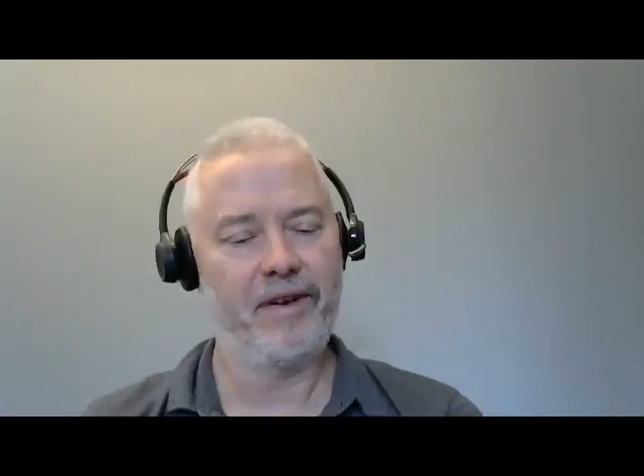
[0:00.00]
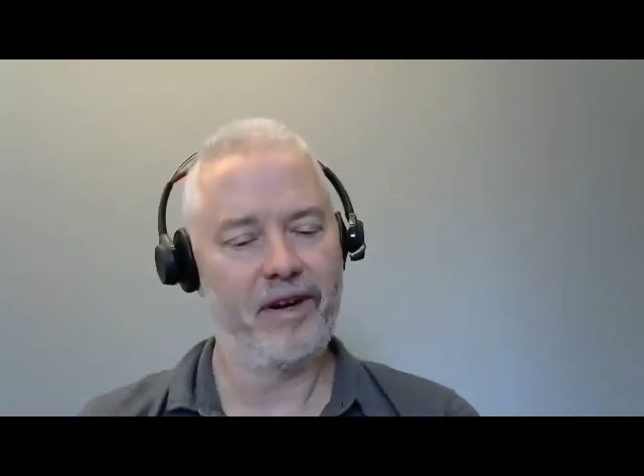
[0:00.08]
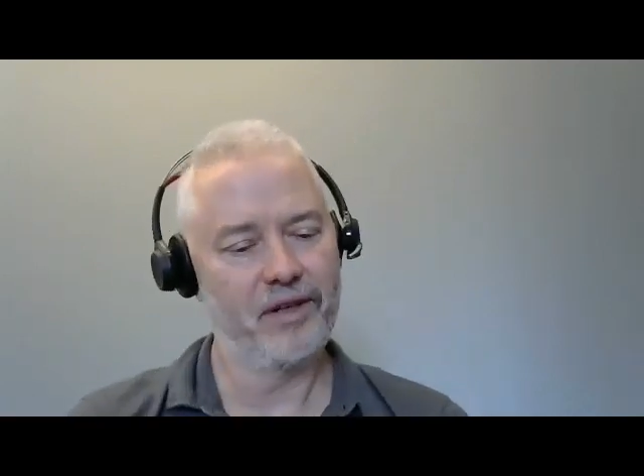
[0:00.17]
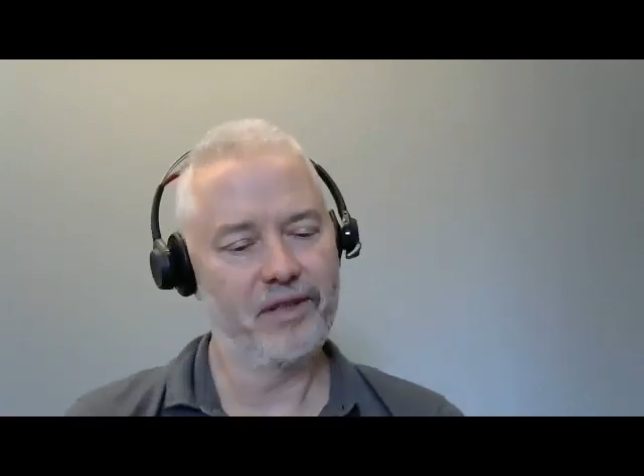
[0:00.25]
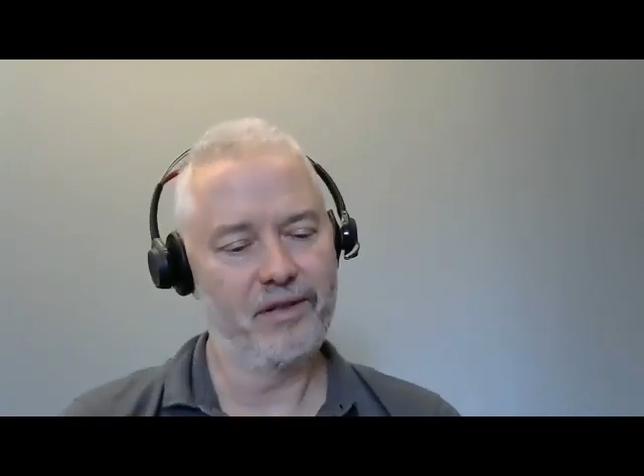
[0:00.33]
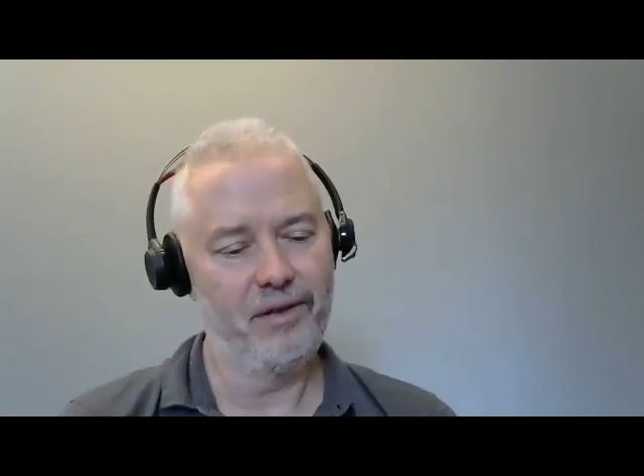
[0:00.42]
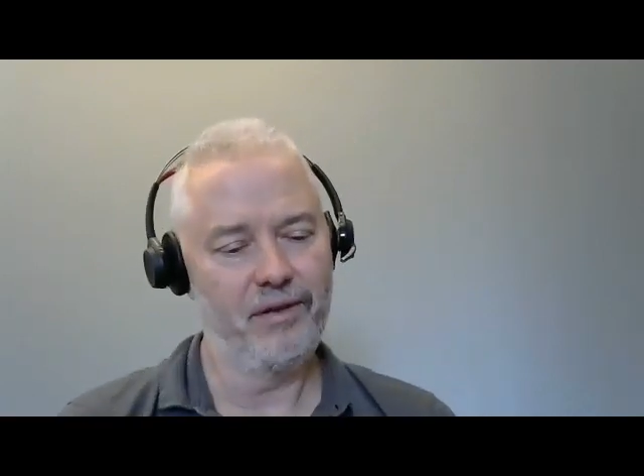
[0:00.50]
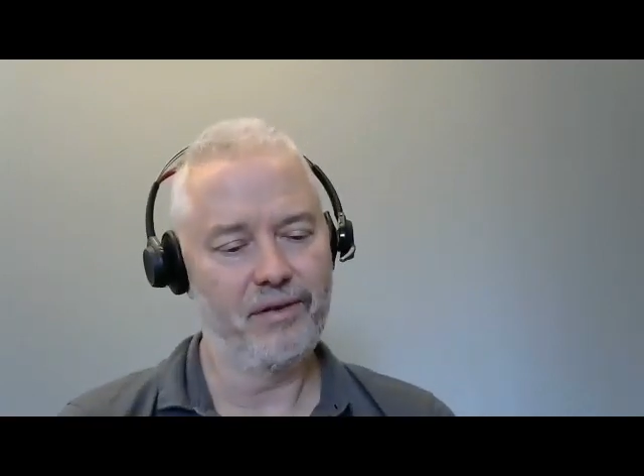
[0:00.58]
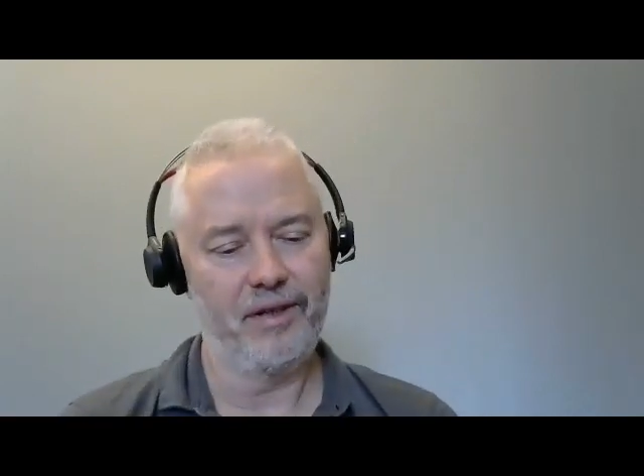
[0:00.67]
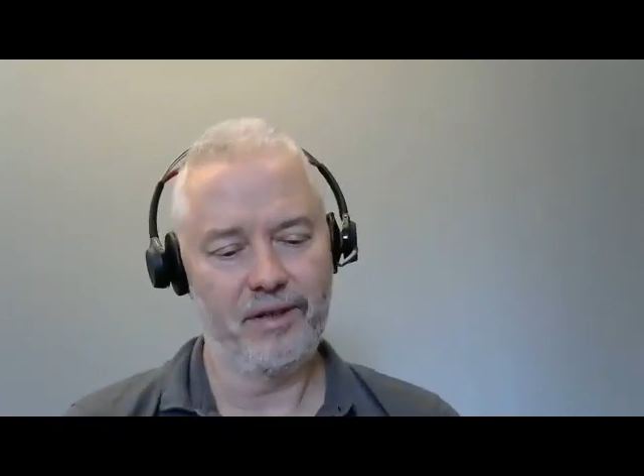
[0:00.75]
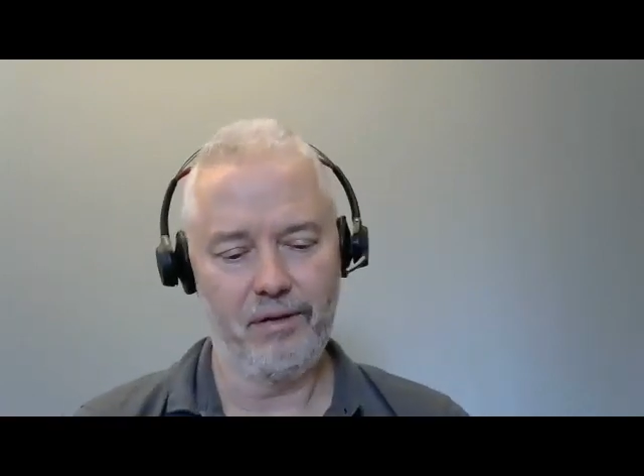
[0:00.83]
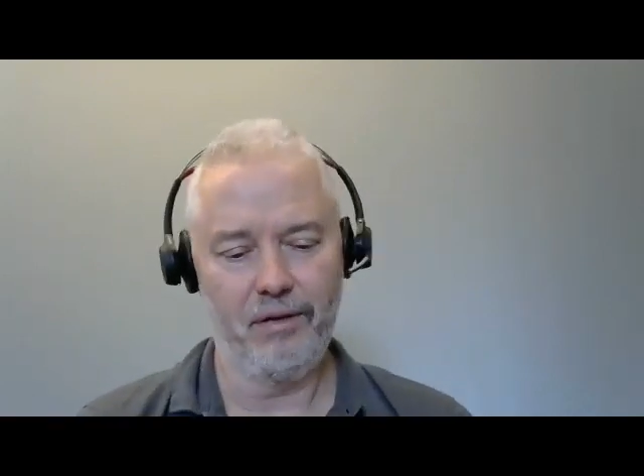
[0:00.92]
Right? We had R S
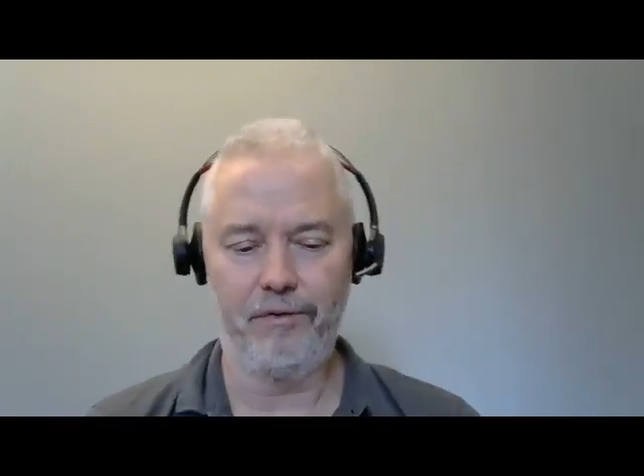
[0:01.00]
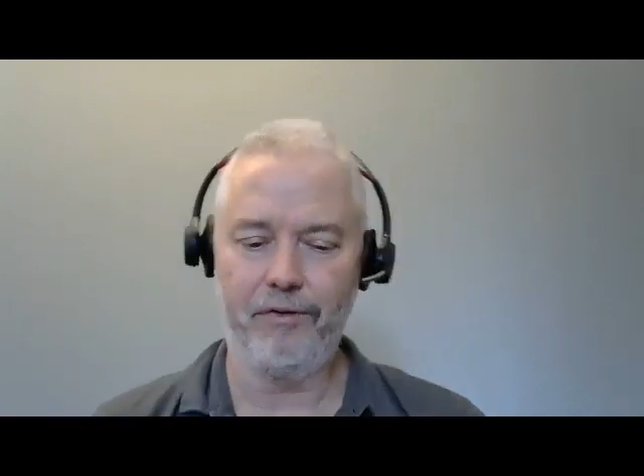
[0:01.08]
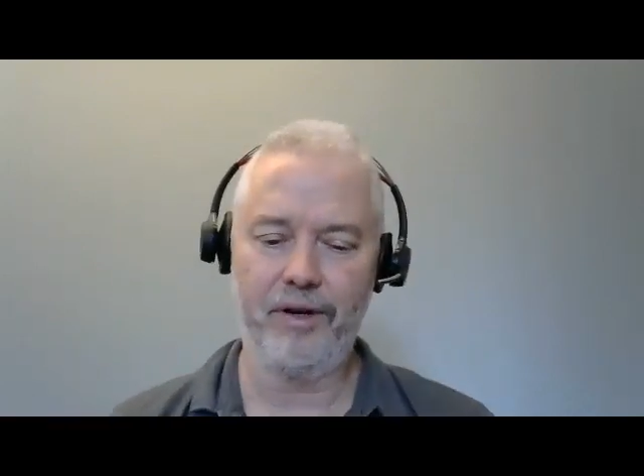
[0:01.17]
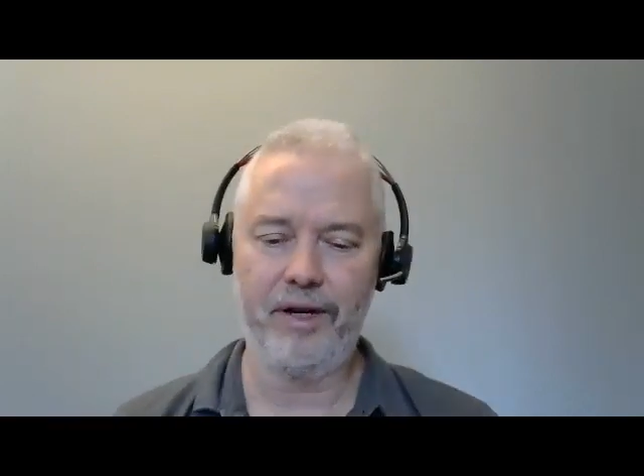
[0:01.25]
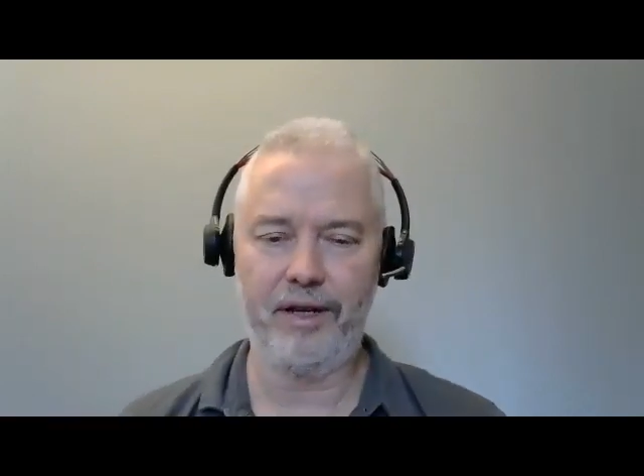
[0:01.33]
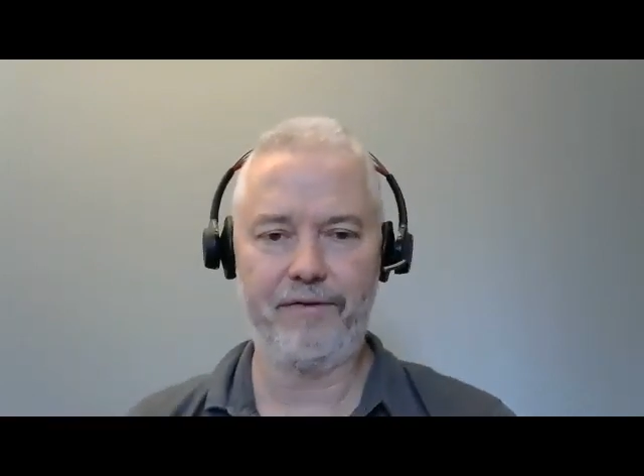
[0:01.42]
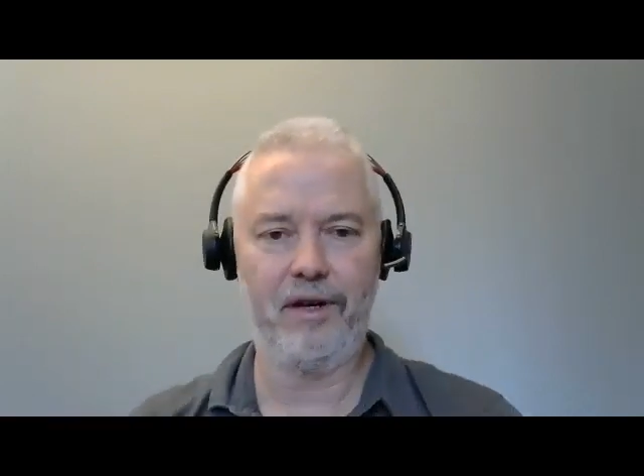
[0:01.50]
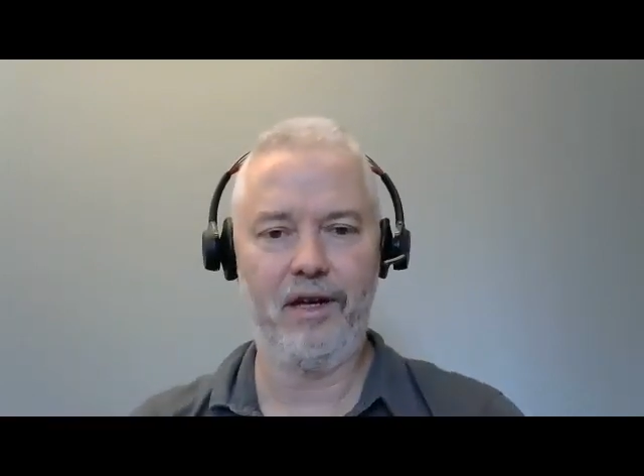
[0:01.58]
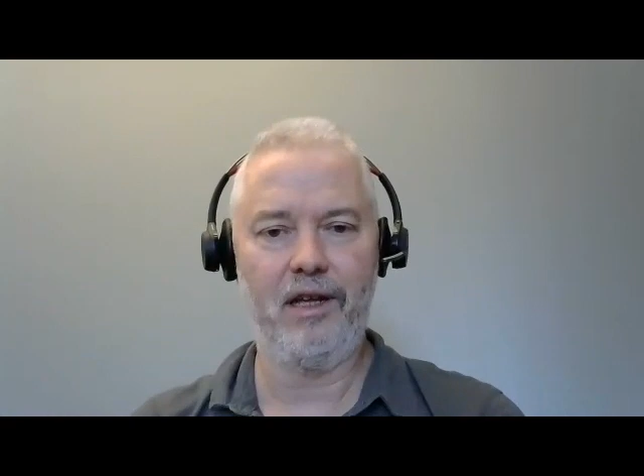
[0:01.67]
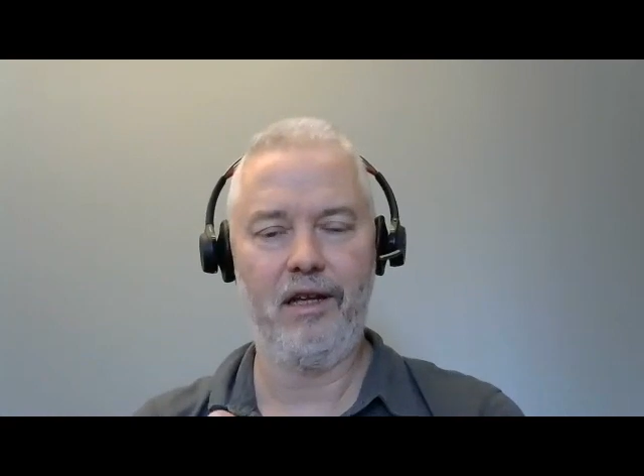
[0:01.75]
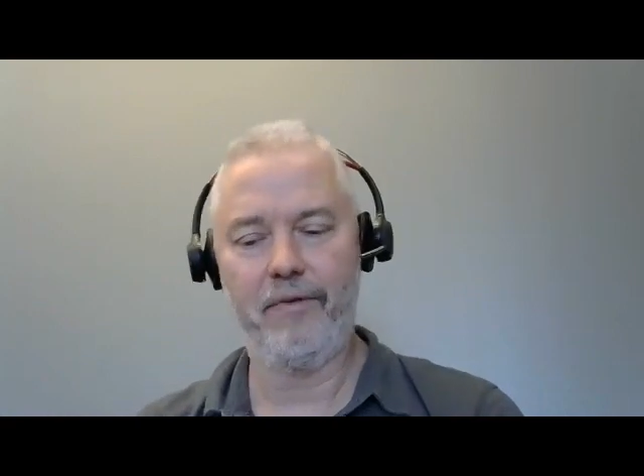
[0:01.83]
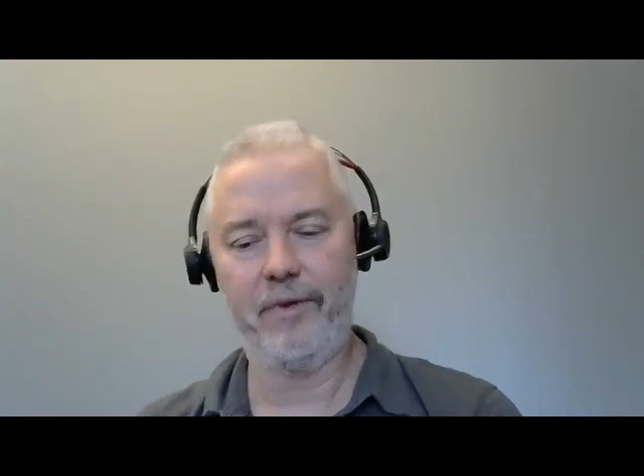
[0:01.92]
two thirty-two, four
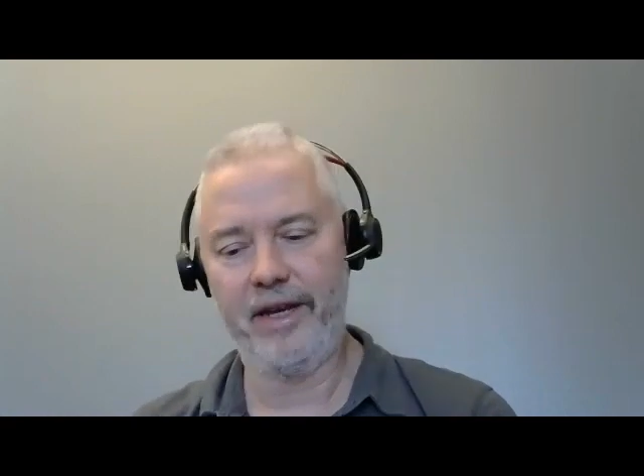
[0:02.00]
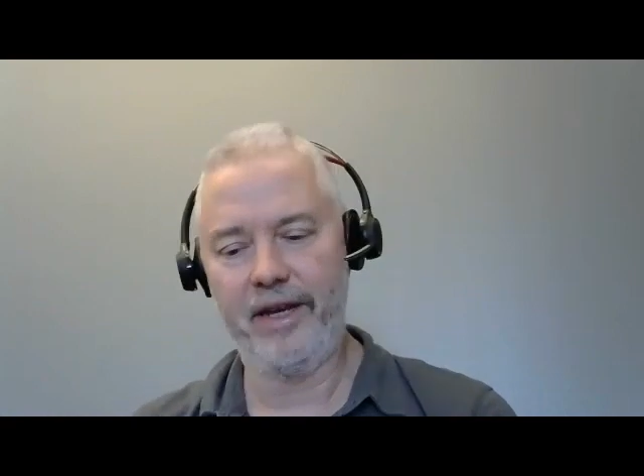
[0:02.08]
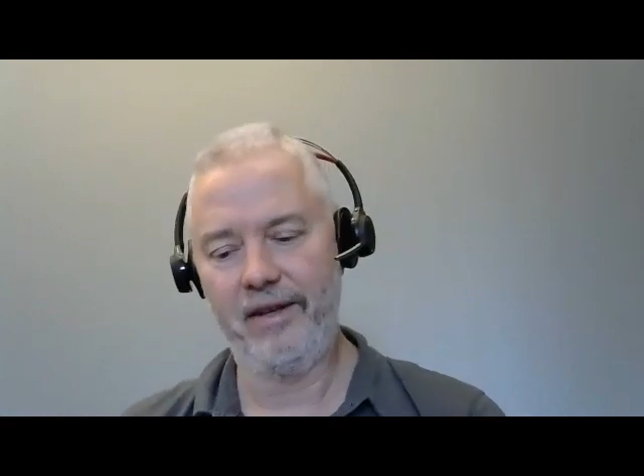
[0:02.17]
eighty-five.